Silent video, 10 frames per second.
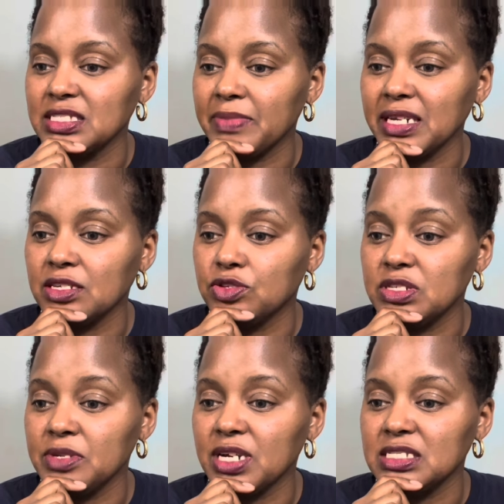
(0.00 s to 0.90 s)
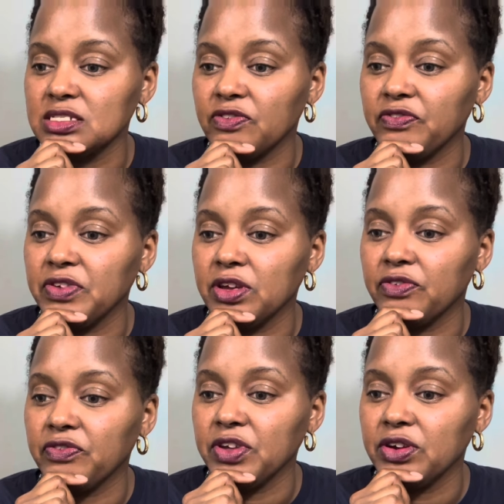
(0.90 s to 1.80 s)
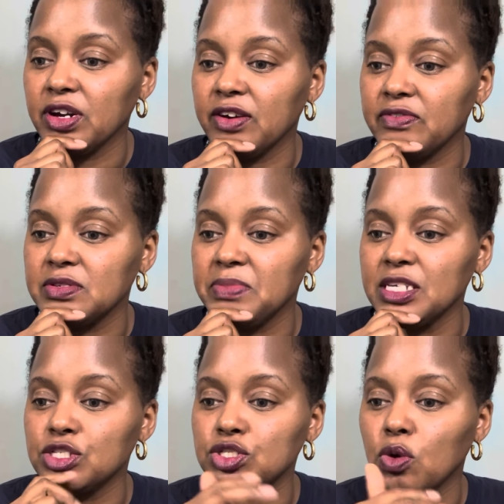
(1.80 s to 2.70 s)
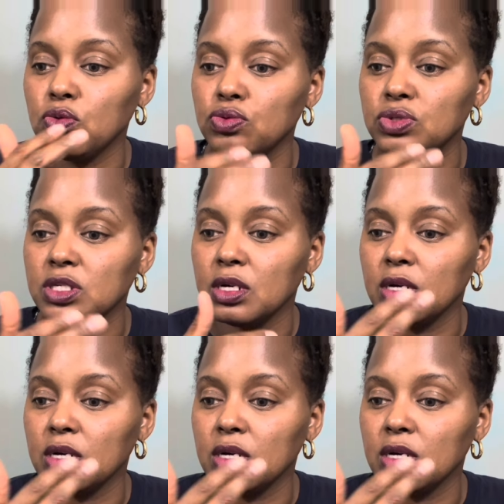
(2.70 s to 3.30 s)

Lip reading: Some of you guys, there's a fear of being sold